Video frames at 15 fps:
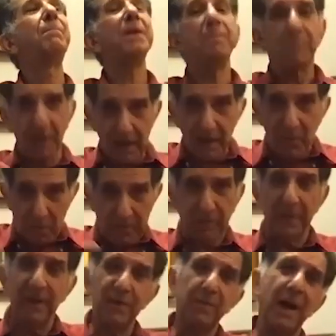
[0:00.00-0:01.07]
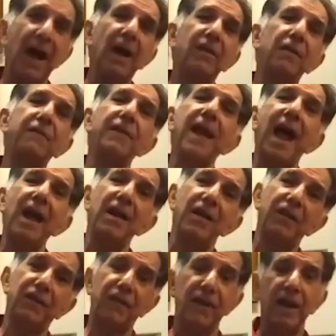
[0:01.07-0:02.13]
people, which means biography and
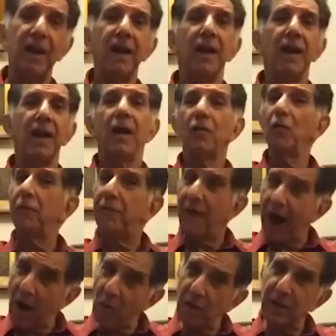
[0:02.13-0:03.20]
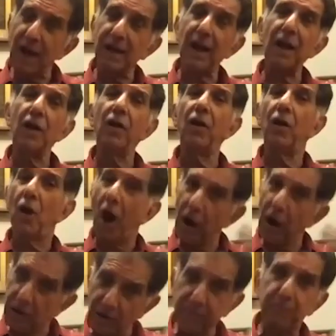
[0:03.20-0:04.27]
history, you found that a
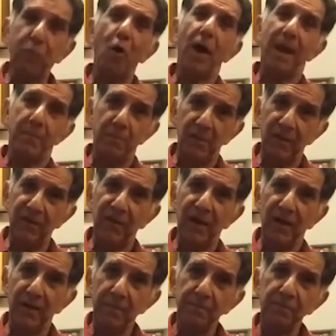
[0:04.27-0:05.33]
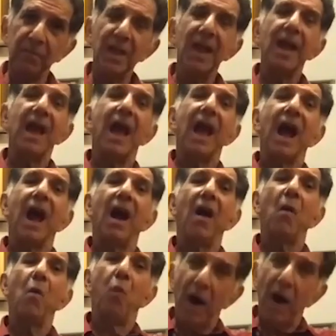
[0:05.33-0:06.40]
lot of poems
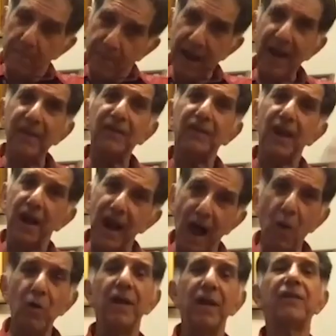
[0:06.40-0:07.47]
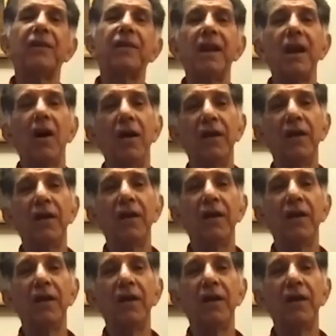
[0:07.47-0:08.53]
were based around history or
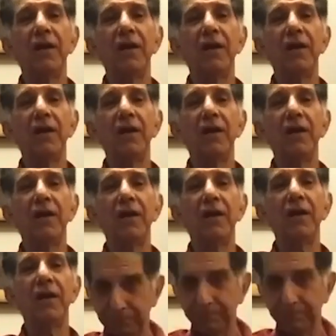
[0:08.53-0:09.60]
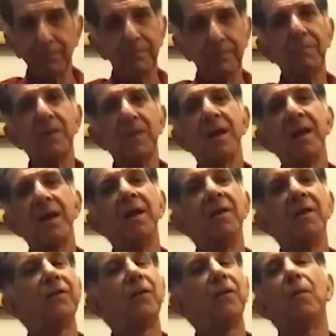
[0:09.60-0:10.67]
historical events. Okay.
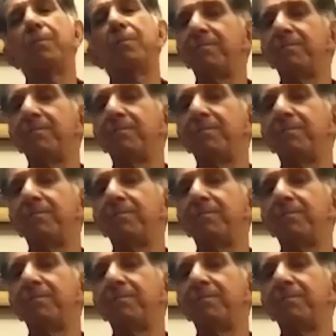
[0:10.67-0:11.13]
So